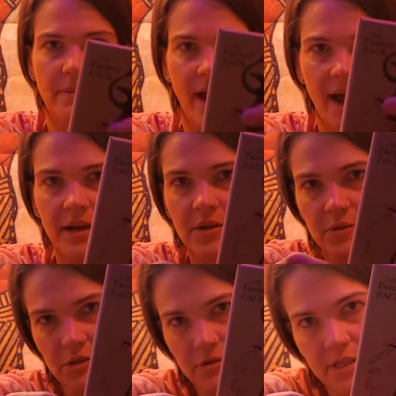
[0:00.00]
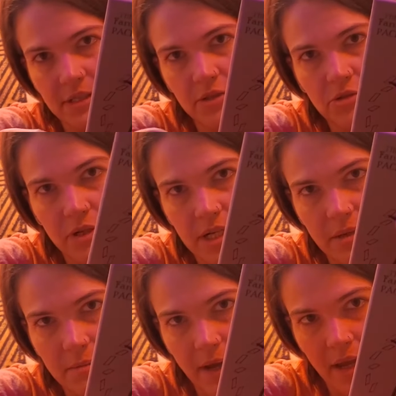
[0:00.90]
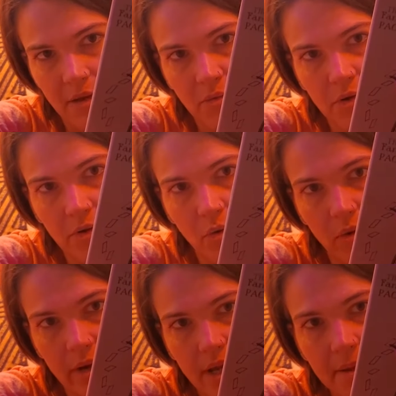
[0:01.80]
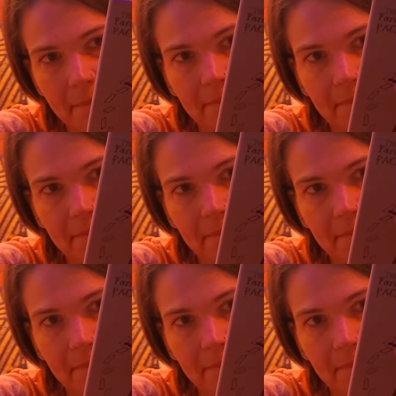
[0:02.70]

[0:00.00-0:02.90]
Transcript: Pack, which was illustrated by Edward Gorey.